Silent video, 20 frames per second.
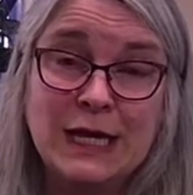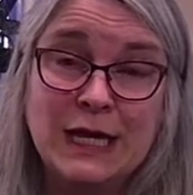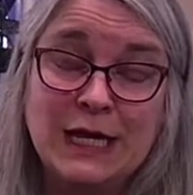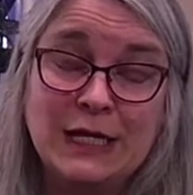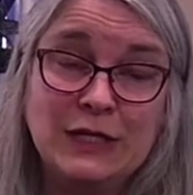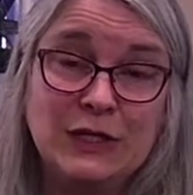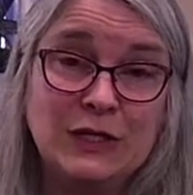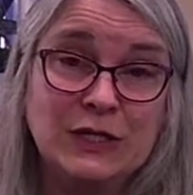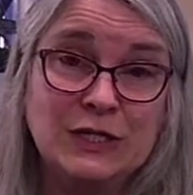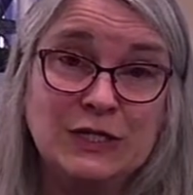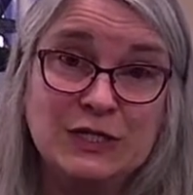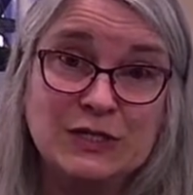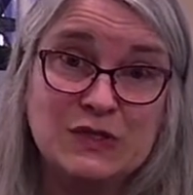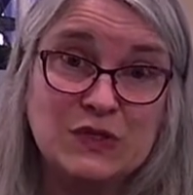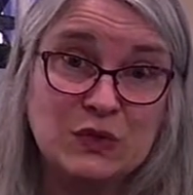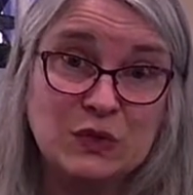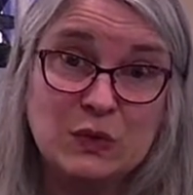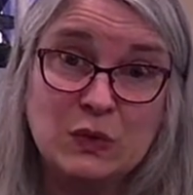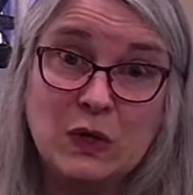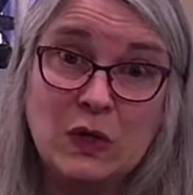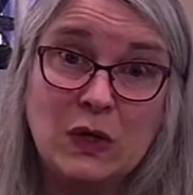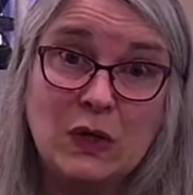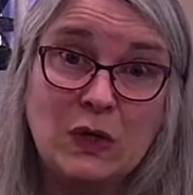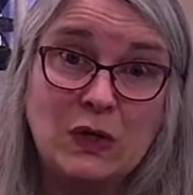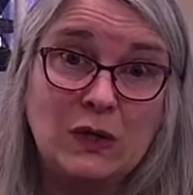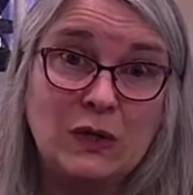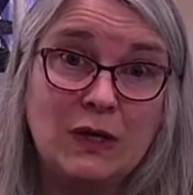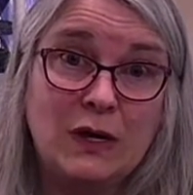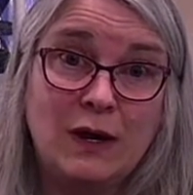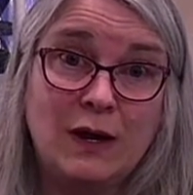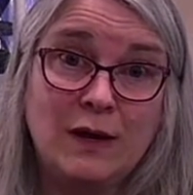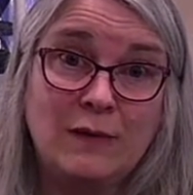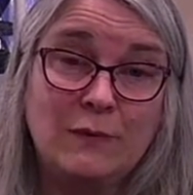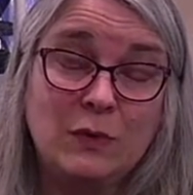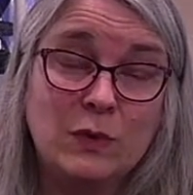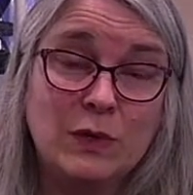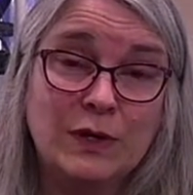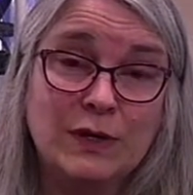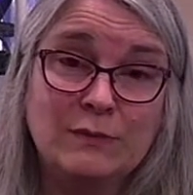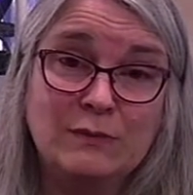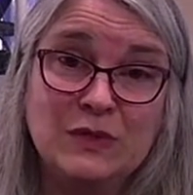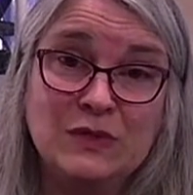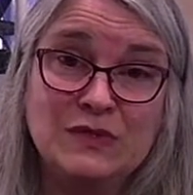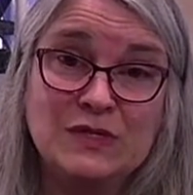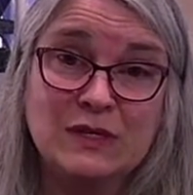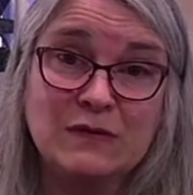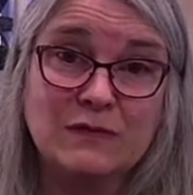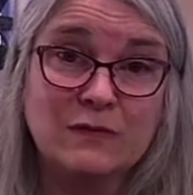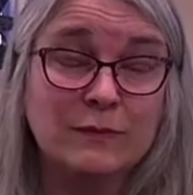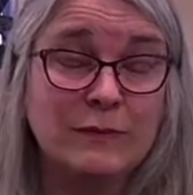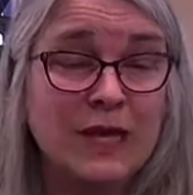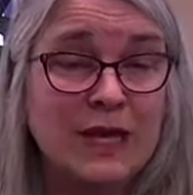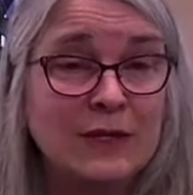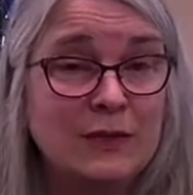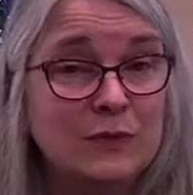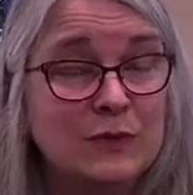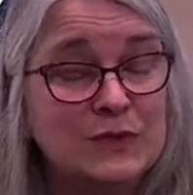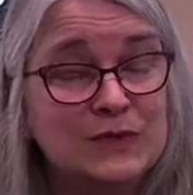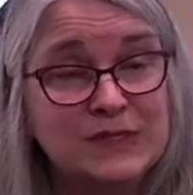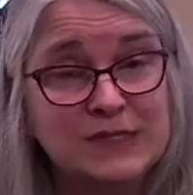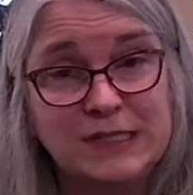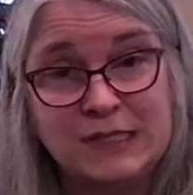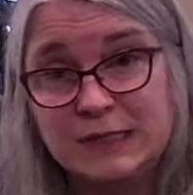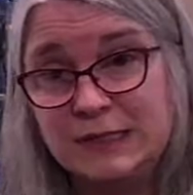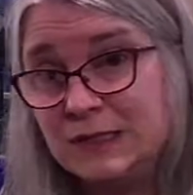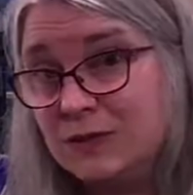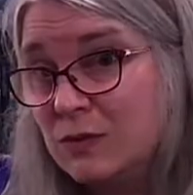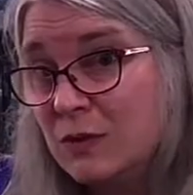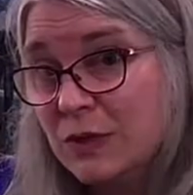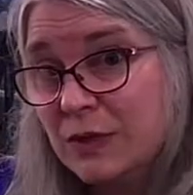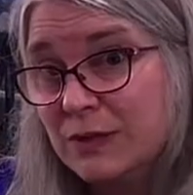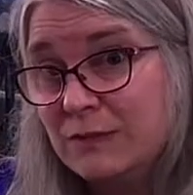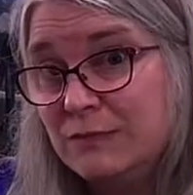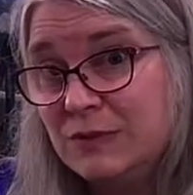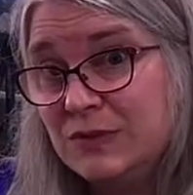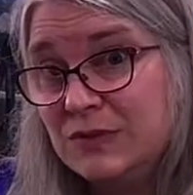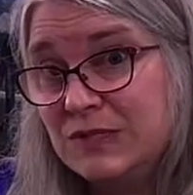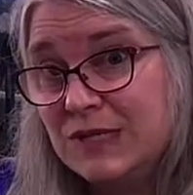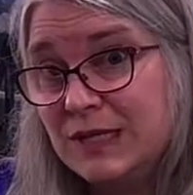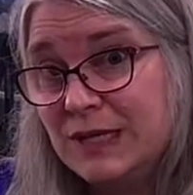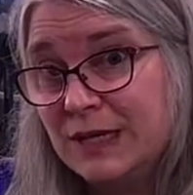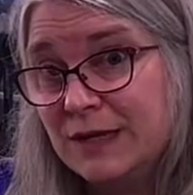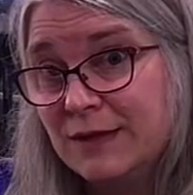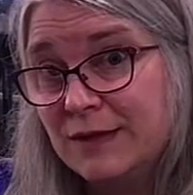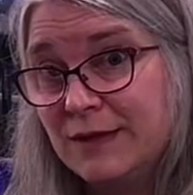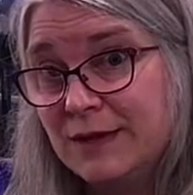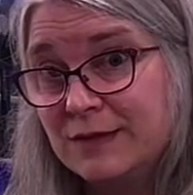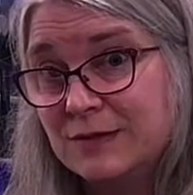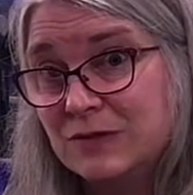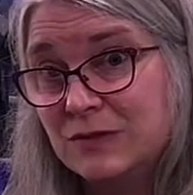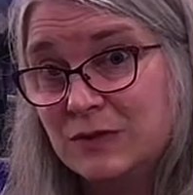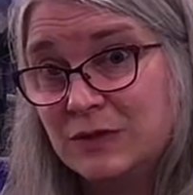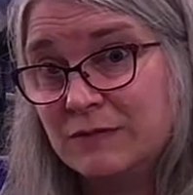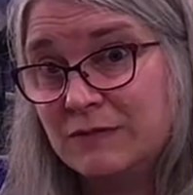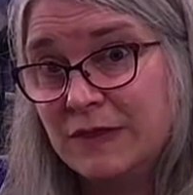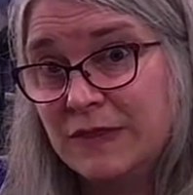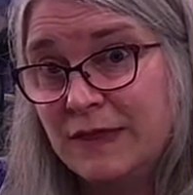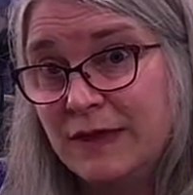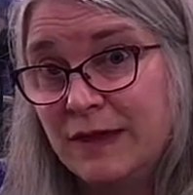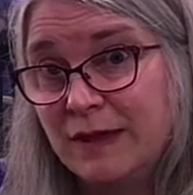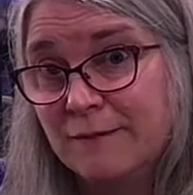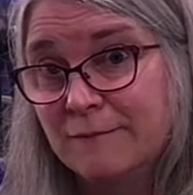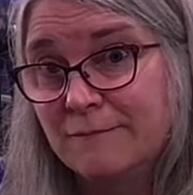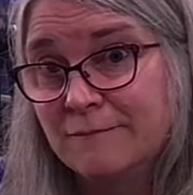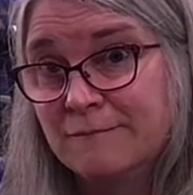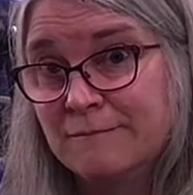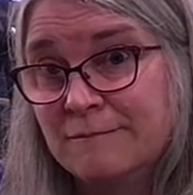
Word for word: And you can just Google um, organ music for manuals, easy organ music, that sort of a thing.